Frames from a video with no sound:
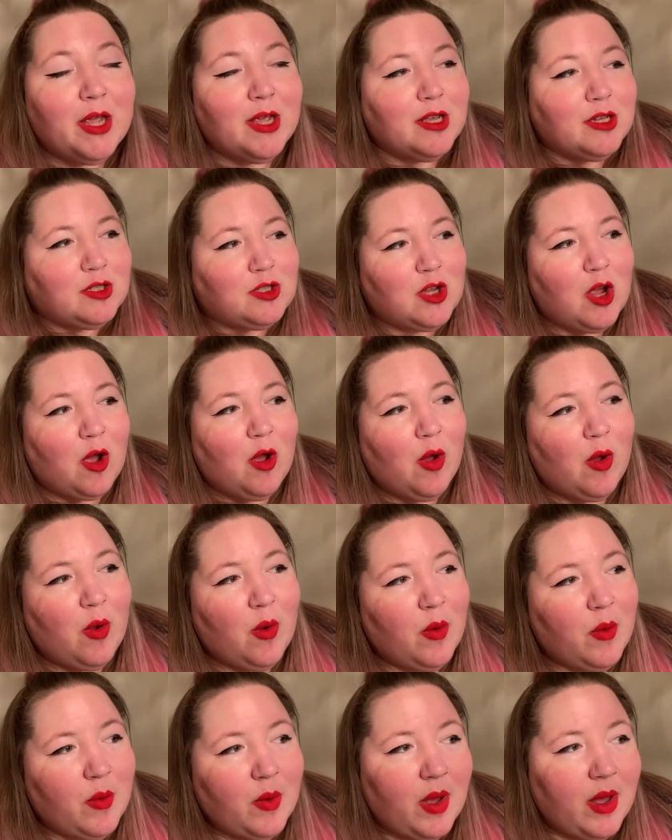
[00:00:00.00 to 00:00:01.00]

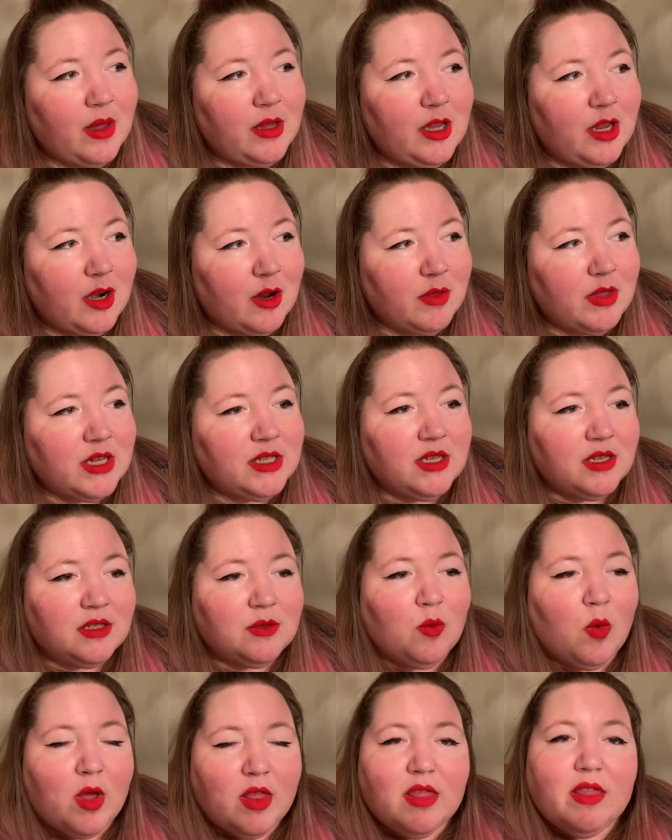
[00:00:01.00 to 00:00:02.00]
So, this is
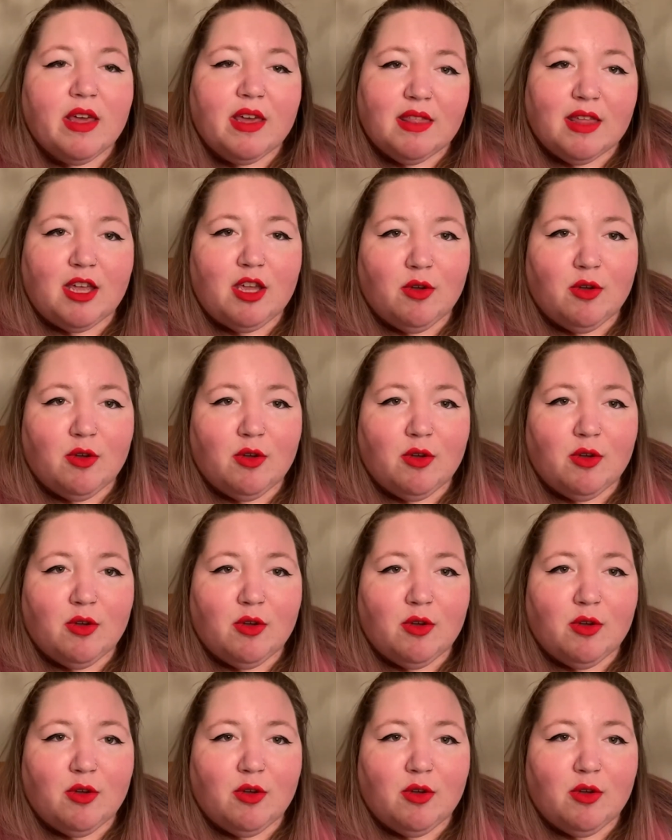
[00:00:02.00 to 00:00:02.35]
one thing that